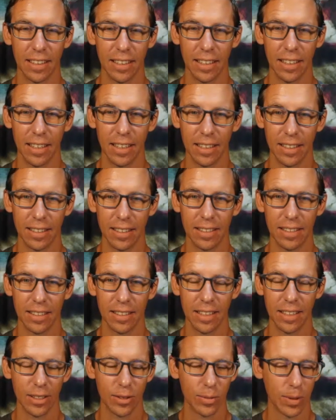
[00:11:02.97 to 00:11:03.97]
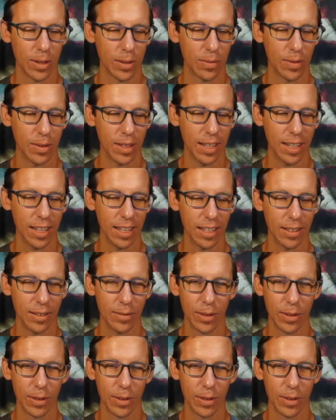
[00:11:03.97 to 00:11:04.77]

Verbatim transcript: It's the it's first one song of the, ever...